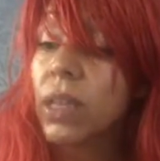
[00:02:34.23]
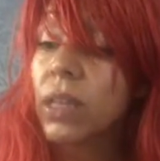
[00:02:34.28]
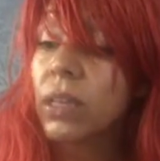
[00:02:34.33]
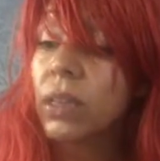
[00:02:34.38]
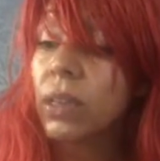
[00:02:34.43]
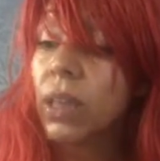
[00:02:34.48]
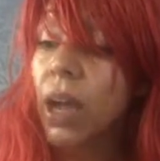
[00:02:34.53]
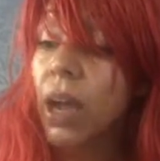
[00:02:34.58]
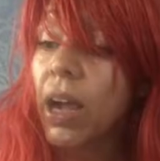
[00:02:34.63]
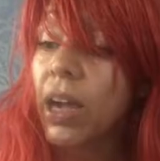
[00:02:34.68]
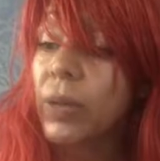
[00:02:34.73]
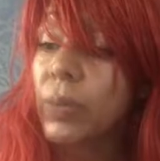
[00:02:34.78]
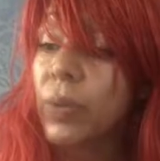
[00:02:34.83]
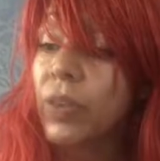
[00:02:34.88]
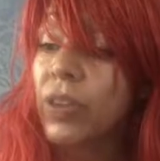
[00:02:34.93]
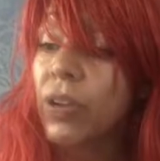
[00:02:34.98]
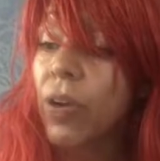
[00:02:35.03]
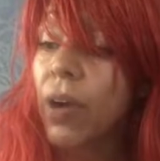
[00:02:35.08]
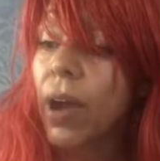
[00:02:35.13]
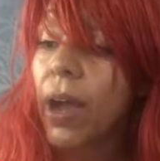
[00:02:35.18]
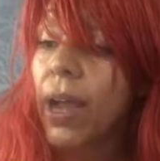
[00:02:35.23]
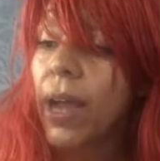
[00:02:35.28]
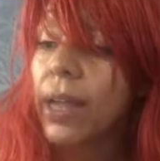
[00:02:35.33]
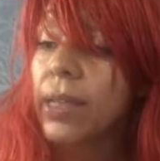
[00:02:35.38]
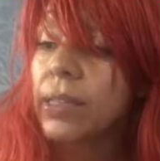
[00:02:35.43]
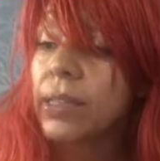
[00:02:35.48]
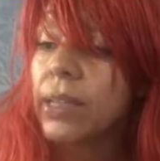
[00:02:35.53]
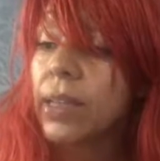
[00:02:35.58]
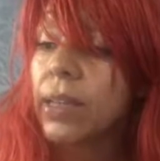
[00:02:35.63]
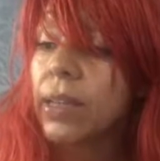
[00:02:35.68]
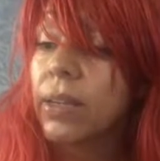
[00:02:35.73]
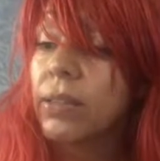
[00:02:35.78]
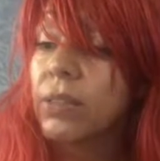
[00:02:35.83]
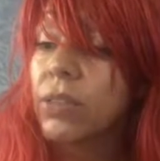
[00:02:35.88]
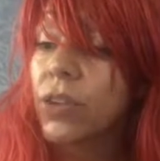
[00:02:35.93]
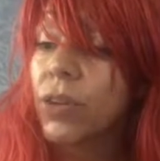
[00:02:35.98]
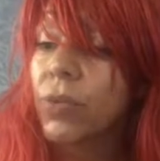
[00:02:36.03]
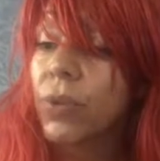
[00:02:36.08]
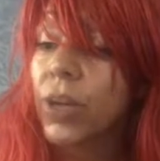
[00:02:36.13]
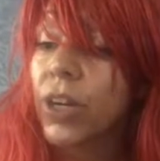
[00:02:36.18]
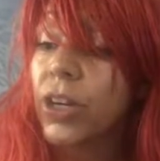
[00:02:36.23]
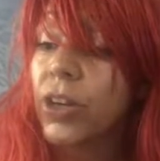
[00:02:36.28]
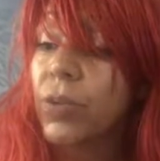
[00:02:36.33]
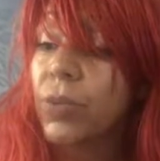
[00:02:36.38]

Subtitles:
in line with their high ideals and are ready